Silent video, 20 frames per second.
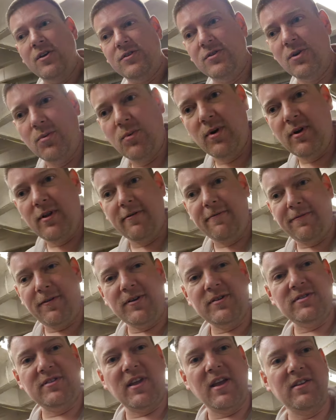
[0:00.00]
so one of the
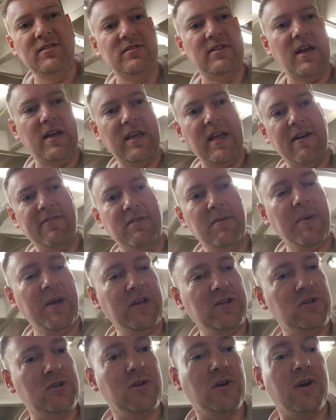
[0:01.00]
first things that you have to
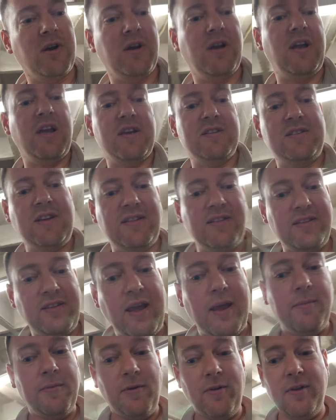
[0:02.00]
make sure is that the
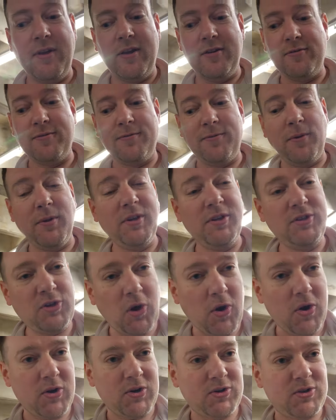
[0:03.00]
table is fully
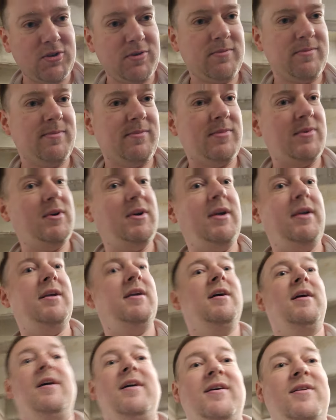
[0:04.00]
charged, right,
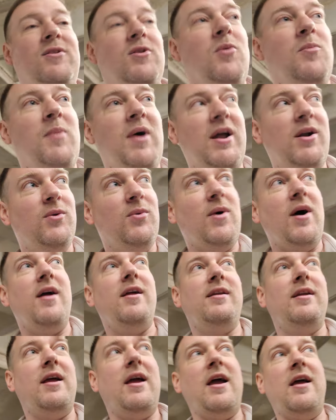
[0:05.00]
no matter what.
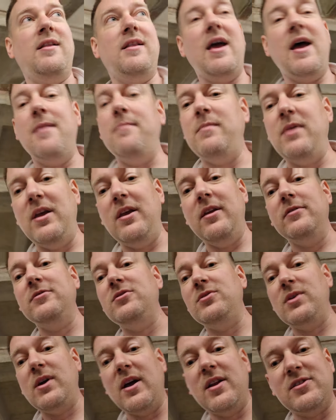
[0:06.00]
And that
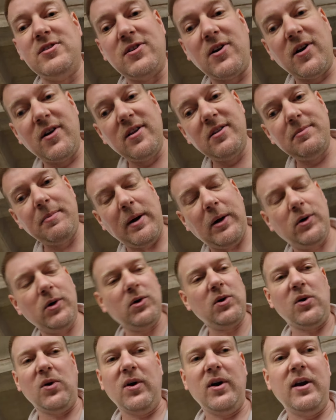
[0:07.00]
means you got to start at the power
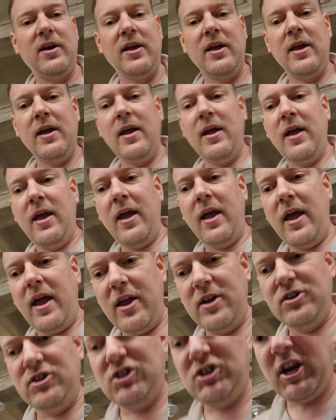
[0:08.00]
cord
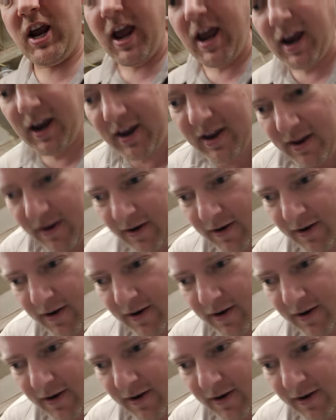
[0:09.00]
and check